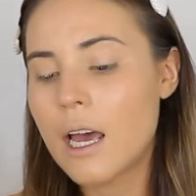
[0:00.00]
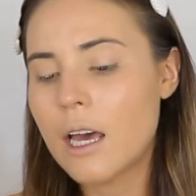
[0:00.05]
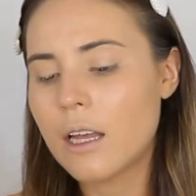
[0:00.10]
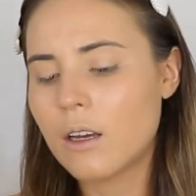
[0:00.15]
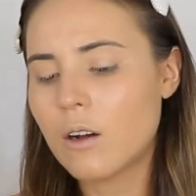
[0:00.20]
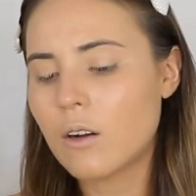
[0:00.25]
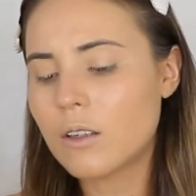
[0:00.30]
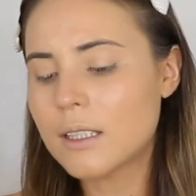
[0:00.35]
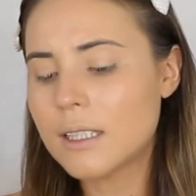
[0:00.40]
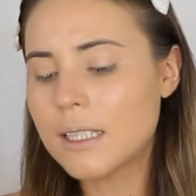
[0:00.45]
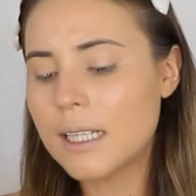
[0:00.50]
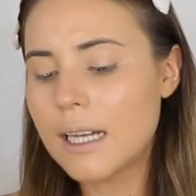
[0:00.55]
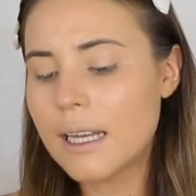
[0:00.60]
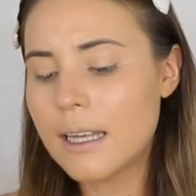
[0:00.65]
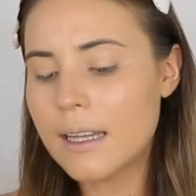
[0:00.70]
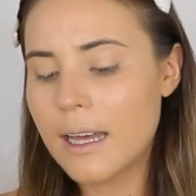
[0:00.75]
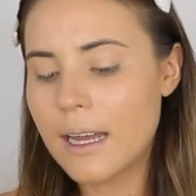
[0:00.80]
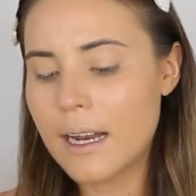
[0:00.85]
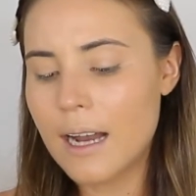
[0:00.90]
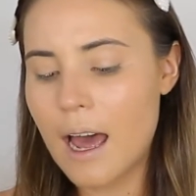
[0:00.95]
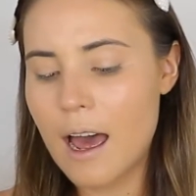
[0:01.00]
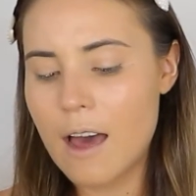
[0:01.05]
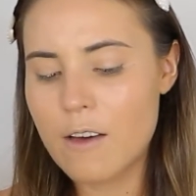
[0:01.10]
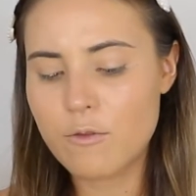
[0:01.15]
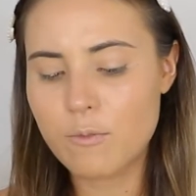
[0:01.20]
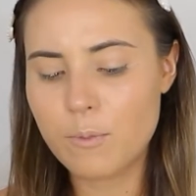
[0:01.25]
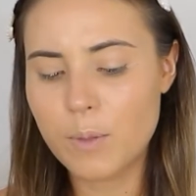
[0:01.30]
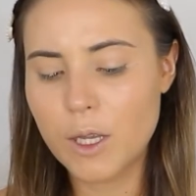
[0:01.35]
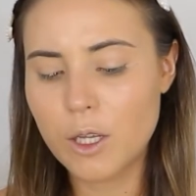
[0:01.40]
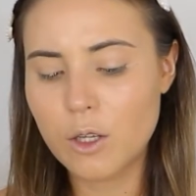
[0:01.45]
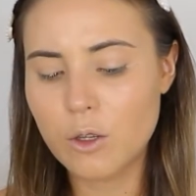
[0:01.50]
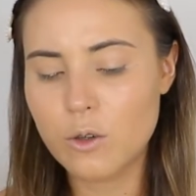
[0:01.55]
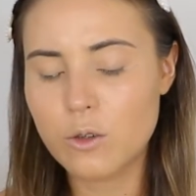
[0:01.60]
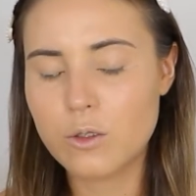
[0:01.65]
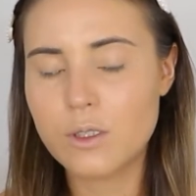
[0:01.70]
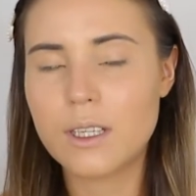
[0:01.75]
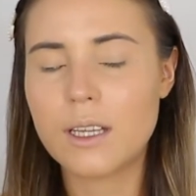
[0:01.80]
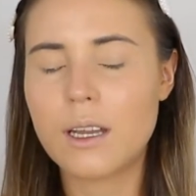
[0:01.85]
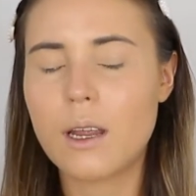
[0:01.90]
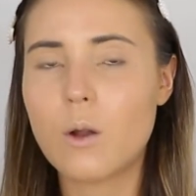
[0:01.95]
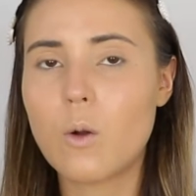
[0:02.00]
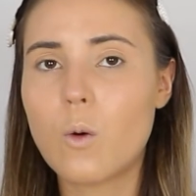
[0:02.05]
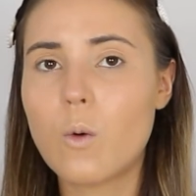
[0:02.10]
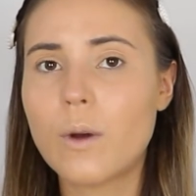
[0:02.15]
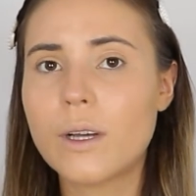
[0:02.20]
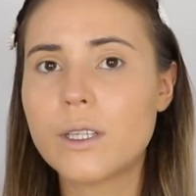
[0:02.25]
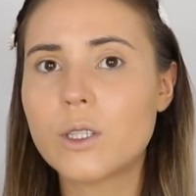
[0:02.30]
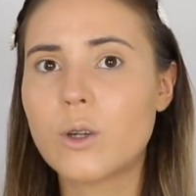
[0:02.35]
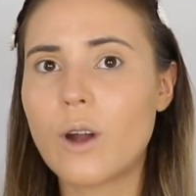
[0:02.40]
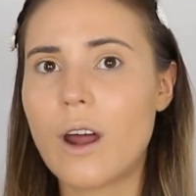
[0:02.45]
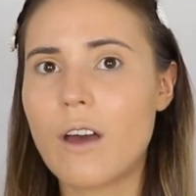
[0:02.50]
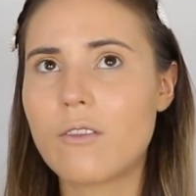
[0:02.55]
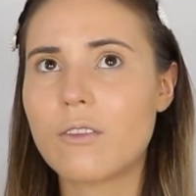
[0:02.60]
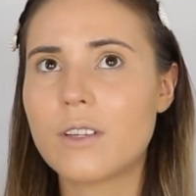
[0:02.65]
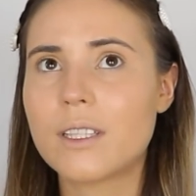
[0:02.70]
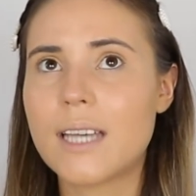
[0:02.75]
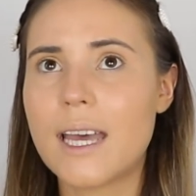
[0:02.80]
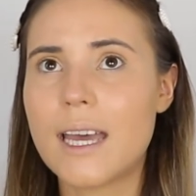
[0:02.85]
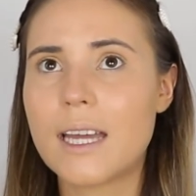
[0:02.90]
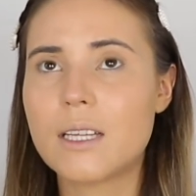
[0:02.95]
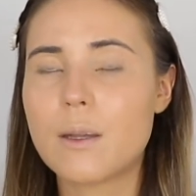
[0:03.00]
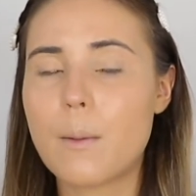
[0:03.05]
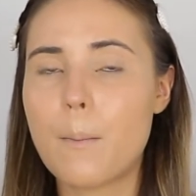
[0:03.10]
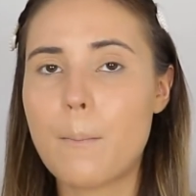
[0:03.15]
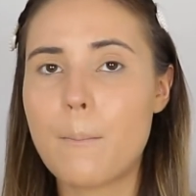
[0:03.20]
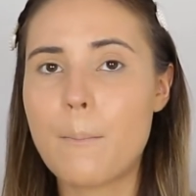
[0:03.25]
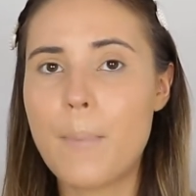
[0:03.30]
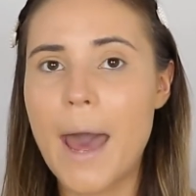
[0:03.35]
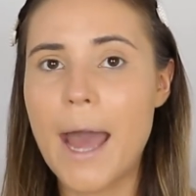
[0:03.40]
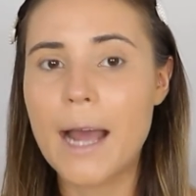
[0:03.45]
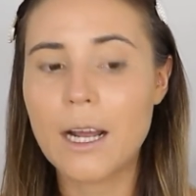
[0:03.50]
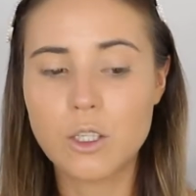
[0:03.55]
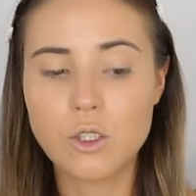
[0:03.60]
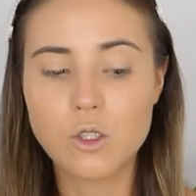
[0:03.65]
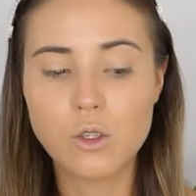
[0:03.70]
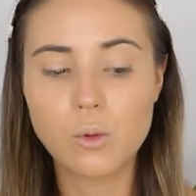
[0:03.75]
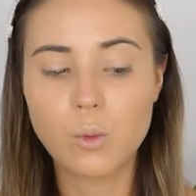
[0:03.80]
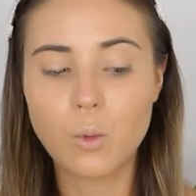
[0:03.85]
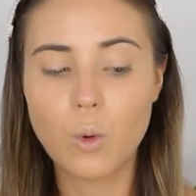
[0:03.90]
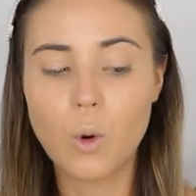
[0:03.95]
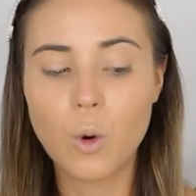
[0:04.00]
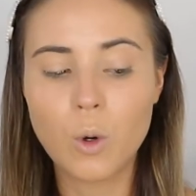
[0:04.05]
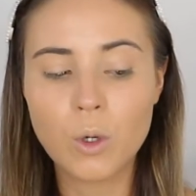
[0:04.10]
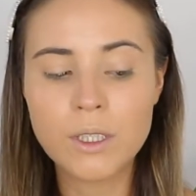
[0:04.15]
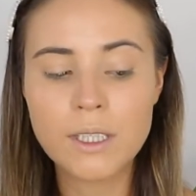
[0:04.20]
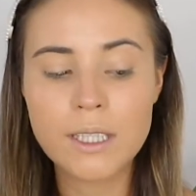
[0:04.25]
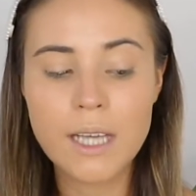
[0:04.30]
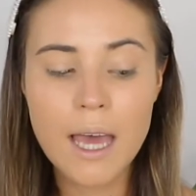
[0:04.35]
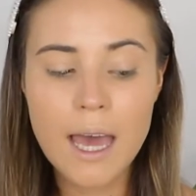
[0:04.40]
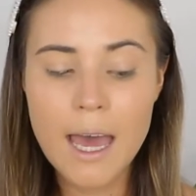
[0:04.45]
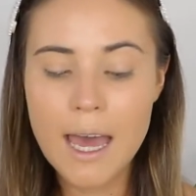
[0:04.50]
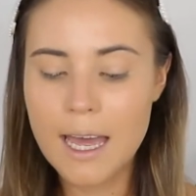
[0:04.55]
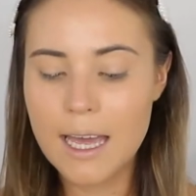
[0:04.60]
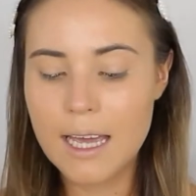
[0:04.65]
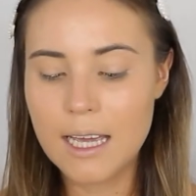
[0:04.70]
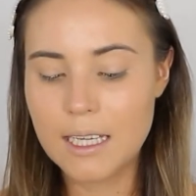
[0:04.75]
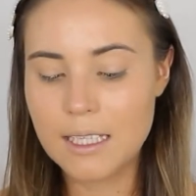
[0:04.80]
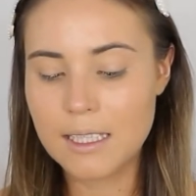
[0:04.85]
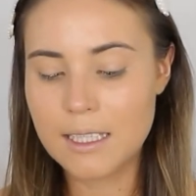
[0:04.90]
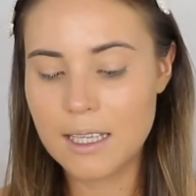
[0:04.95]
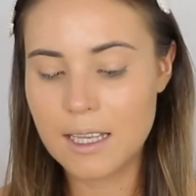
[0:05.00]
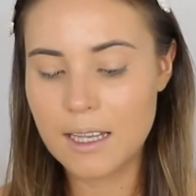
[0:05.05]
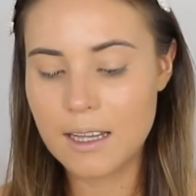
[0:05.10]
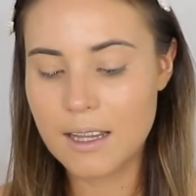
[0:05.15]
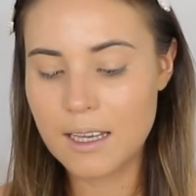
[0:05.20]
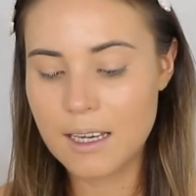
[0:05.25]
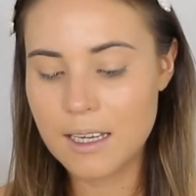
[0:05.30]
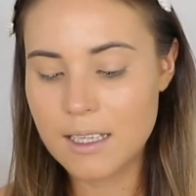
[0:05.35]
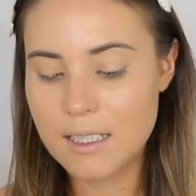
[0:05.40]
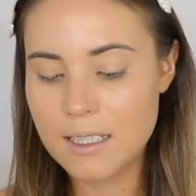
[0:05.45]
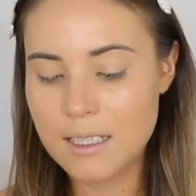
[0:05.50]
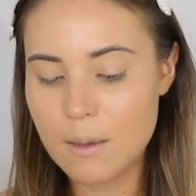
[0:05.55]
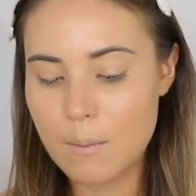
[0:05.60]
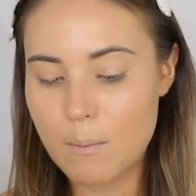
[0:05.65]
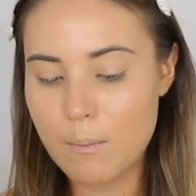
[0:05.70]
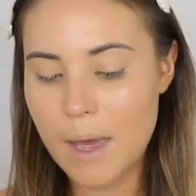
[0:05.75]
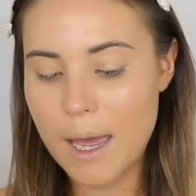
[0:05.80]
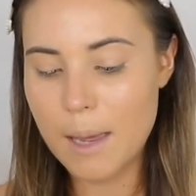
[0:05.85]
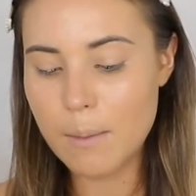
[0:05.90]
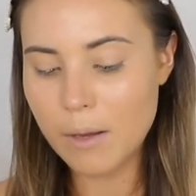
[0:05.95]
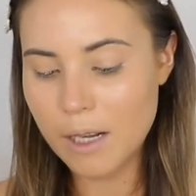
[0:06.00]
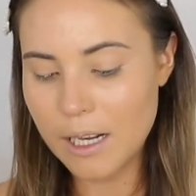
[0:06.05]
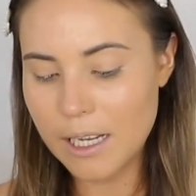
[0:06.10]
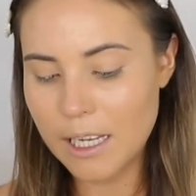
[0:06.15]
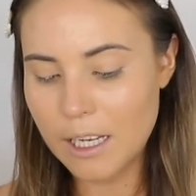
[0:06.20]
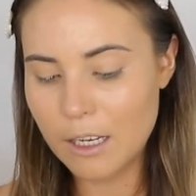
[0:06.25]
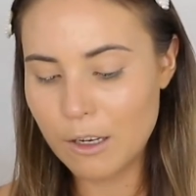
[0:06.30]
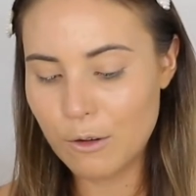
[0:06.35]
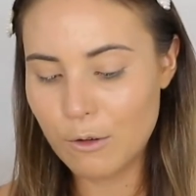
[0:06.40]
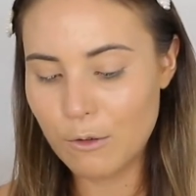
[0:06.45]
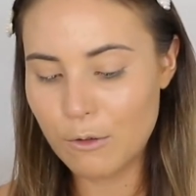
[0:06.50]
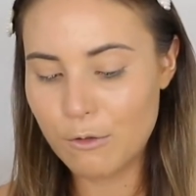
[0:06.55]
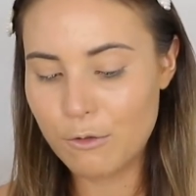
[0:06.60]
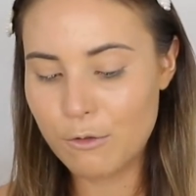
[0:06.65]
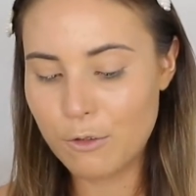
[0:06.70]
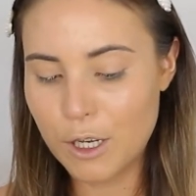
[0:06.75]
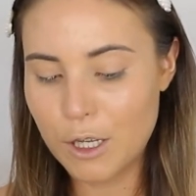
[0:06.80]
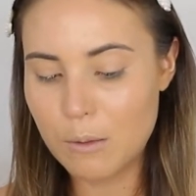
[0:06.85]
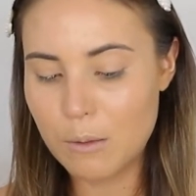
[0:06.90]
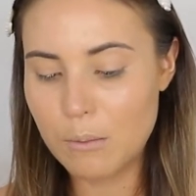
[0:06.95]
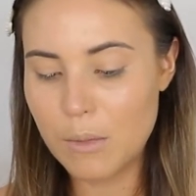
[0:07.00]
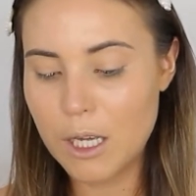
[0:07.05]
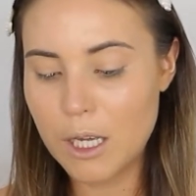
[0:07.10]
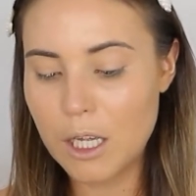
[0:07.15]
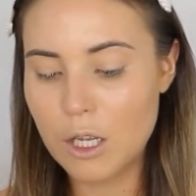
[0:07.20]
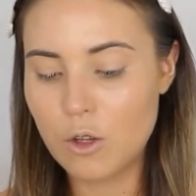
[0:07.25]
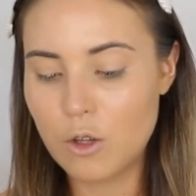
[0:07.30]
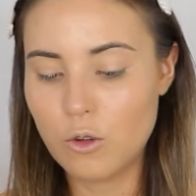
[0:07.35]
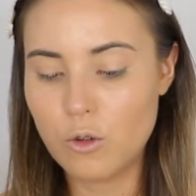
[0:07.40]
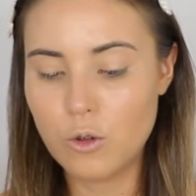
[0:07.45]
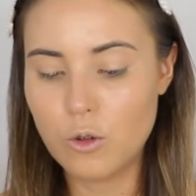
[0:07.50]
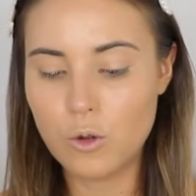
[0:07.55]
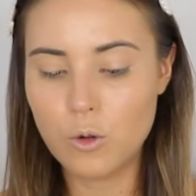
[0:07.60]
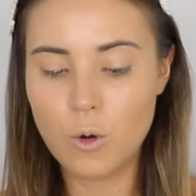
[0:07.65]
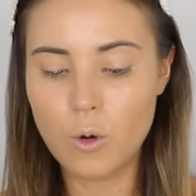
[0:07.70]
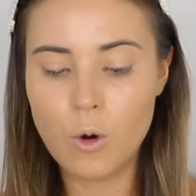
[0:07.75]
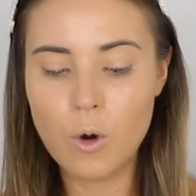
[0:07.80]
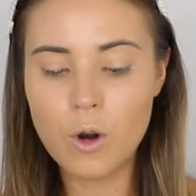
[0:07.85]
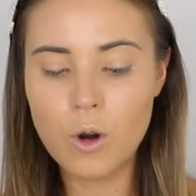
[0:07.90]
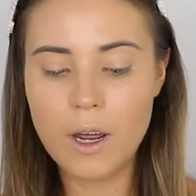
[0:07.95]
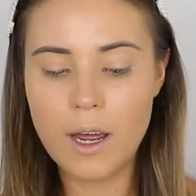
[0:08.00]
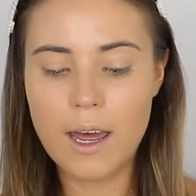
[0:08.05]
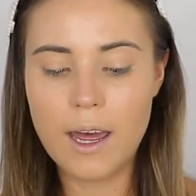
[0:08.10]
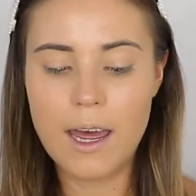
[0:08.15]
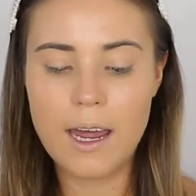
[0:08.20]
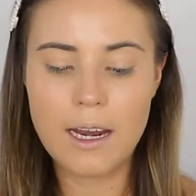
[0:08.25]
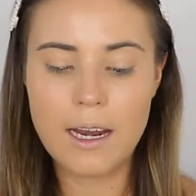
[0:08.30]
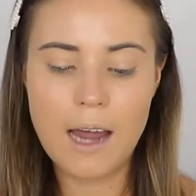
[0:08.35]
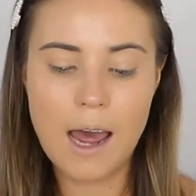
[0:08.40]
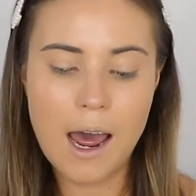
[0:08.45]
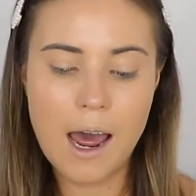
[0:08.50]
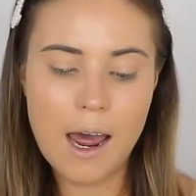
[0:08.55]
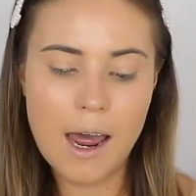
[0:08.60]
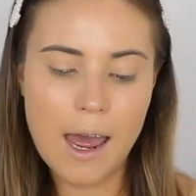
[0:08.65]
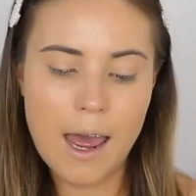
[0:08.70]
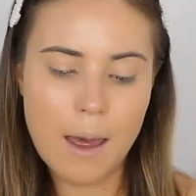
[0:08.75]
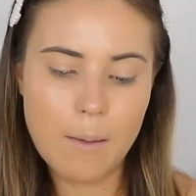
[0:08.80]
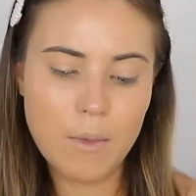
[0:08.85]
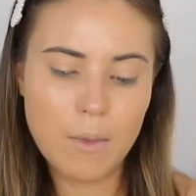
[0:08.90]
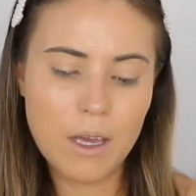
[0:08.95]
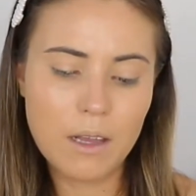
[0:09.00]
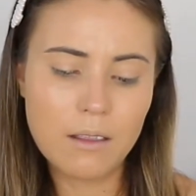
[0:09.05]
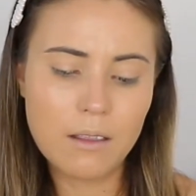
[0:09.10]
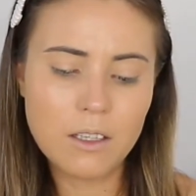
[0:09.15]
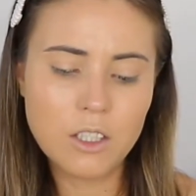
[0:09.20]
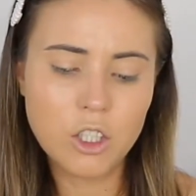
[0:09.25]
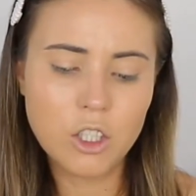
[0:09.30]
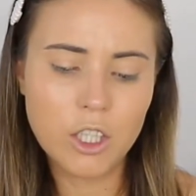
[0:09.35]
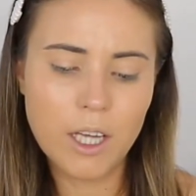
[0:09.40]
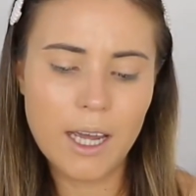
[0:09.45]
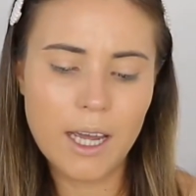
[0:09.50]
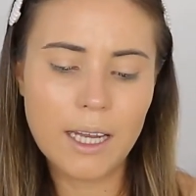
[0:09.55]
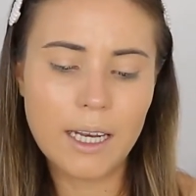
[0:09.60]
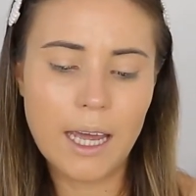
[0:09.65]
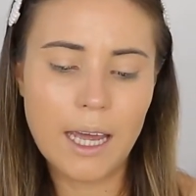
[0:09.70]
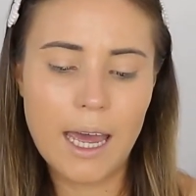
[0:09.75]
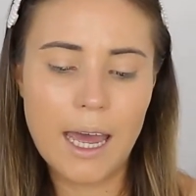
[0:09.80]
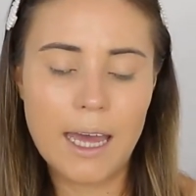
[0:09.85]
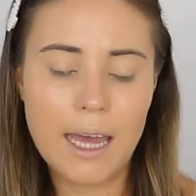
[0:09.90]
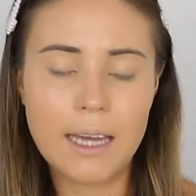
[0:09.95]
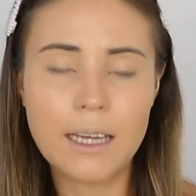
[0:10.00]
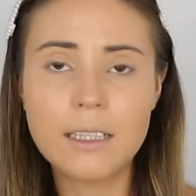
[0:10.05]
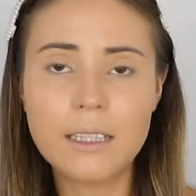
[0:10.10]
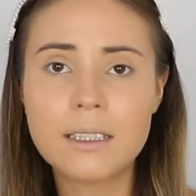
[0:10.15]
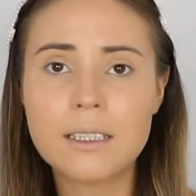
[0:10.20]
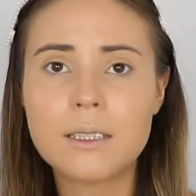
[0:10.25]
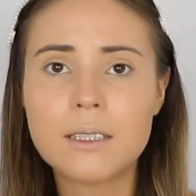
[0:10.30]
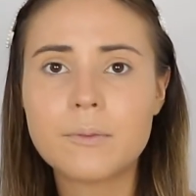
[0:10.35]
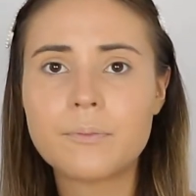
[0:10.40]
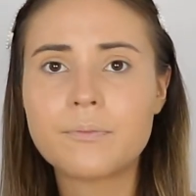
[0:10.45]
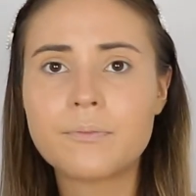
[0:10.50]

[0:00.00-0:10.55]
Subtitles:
The concealer that I've been using and always gravitate back towards is this Maybelline Fitme New York, and I am in the shade 8.